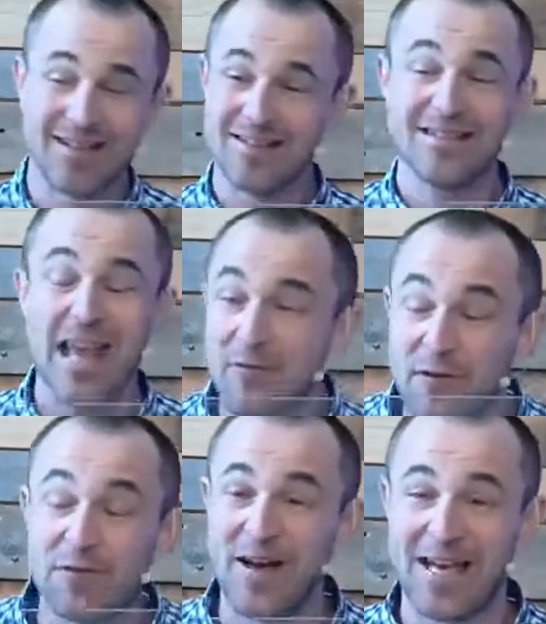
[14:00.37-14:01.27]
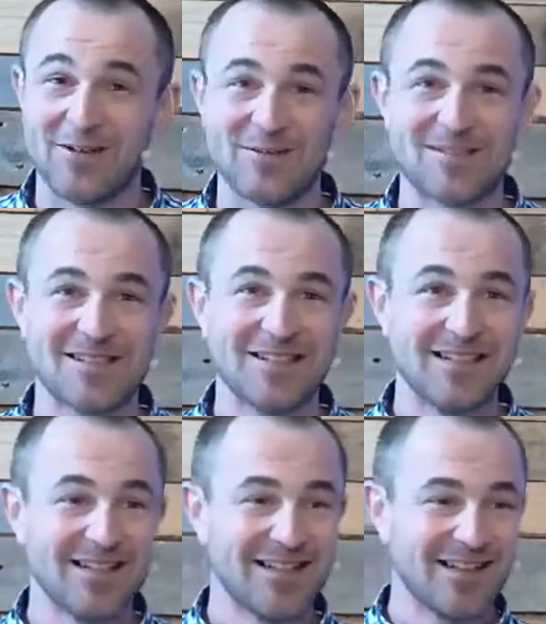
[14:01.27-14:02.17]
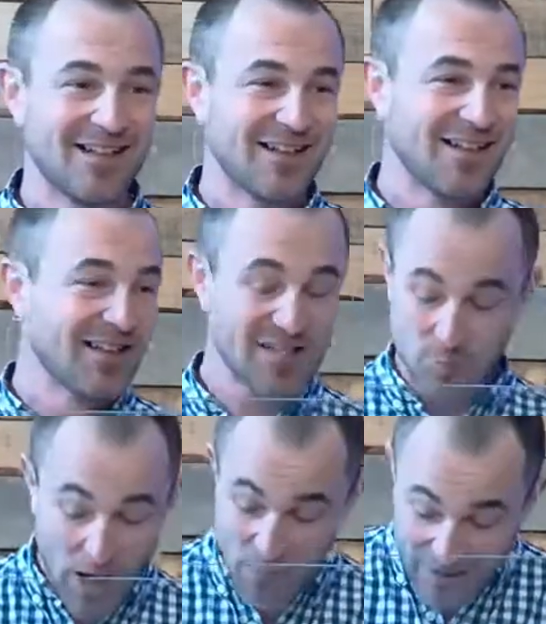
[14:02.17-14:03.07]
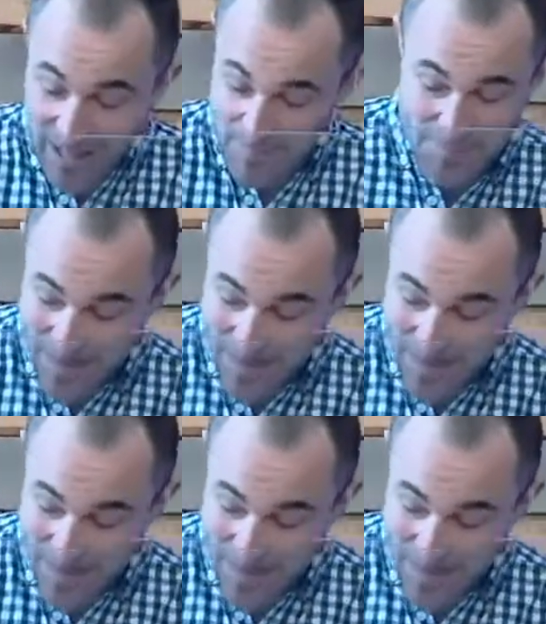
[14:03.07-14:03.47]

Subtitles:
never fails. That's why we're coming